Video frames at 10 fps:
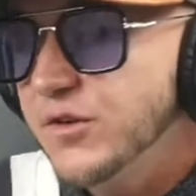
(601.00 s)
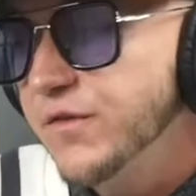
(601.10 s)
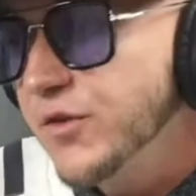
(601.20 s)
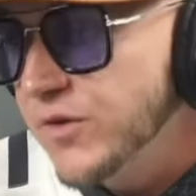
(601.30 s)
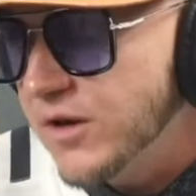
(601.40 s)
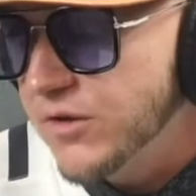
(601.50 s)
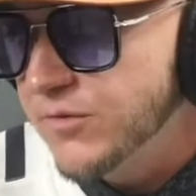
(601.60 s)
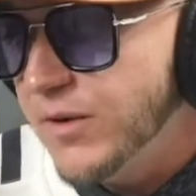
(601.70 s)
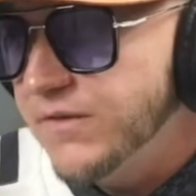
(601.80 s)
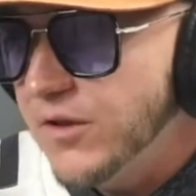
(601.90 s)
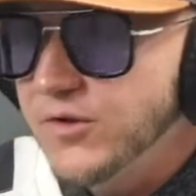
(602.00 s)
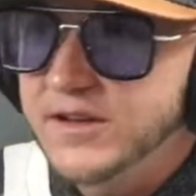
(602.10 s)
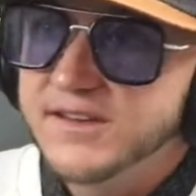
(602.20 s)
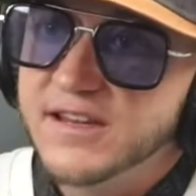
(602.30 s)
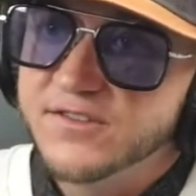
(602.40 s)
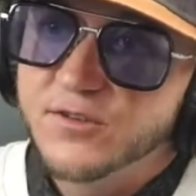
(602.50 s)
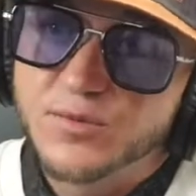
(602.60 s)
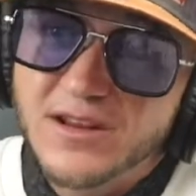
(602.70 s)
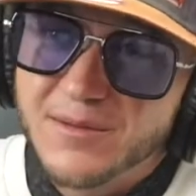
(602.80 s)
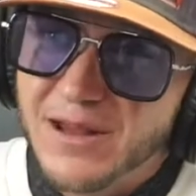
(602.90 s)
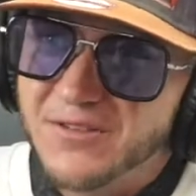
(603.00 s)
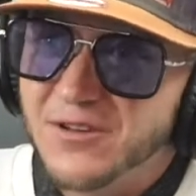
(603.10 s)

So if you include Buffalo in a teaser, bring them